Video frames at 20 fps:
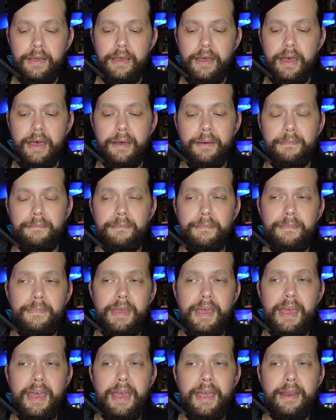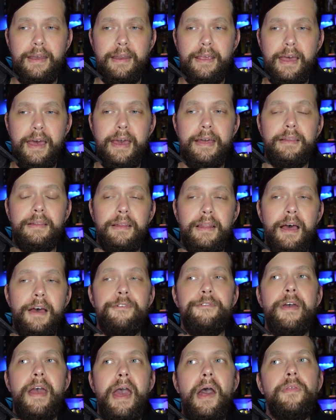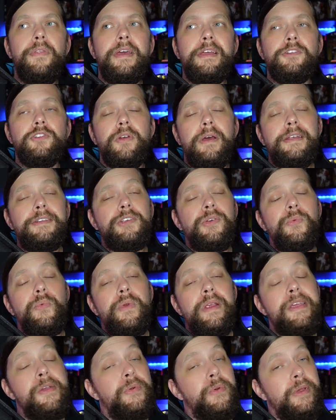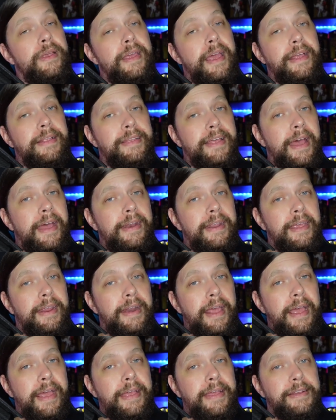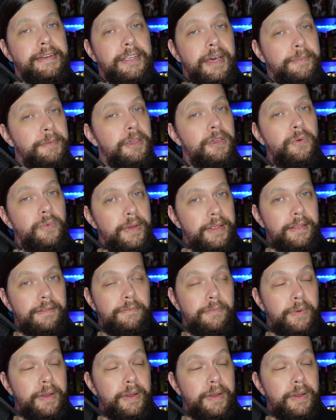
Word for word: Um, and I love how they tried to recreate that in AEW when,